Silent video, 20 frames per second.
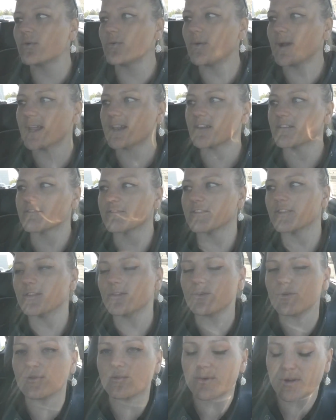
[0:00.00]
quite a
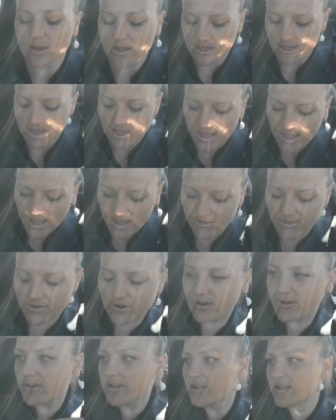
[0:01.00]
few
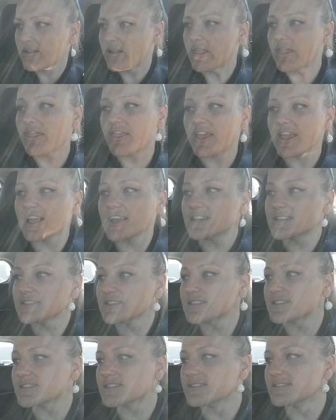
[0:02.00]
other
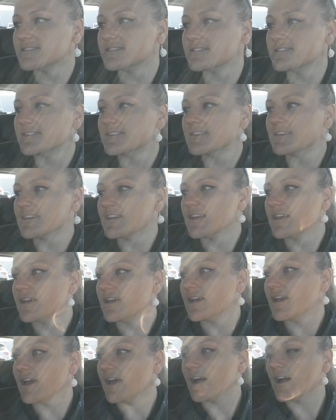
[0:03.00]
things.
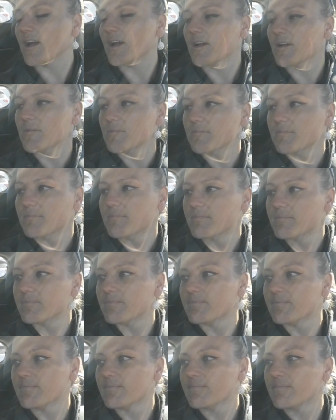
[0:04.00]
I
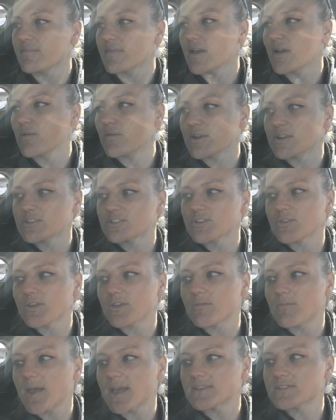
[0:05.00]
want to show
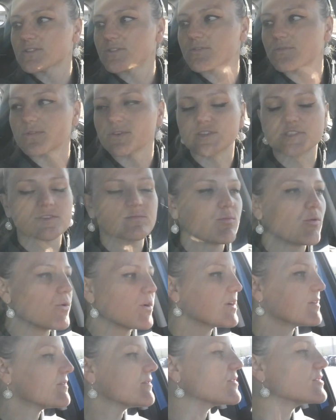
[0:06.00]
you the Mazda 3
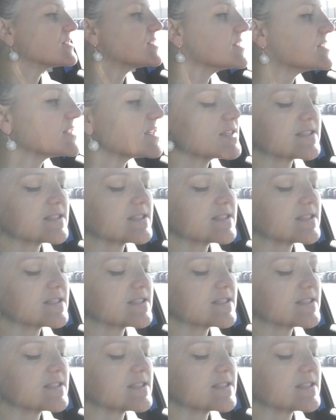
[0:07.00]
Sport versus